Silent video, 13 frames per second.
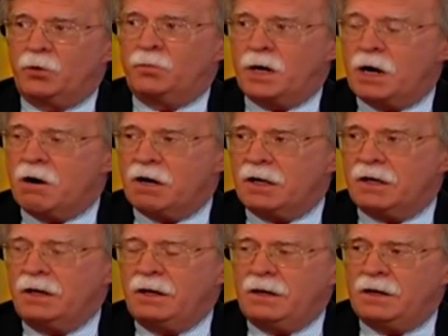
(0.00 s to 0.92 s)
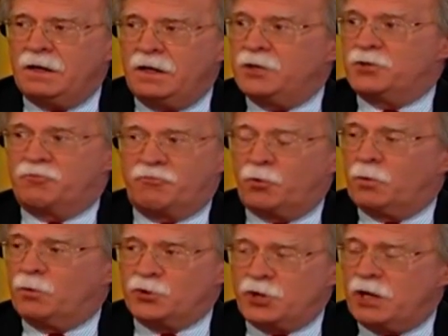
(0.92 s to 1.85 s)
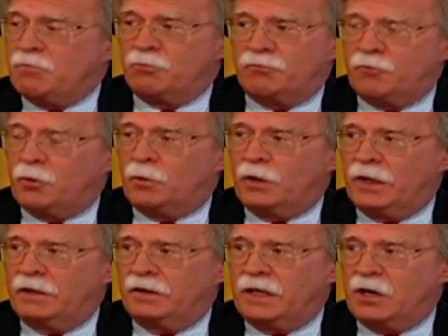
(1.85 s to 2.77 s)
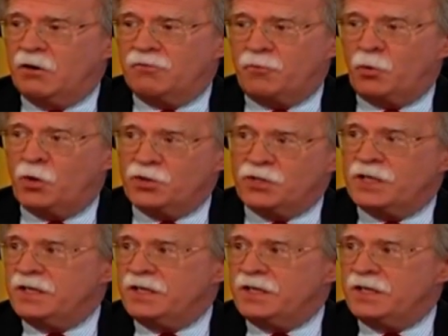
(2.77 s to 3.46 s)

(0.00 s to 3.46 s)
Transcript: Mubarak is a former general, former head of the Air Force.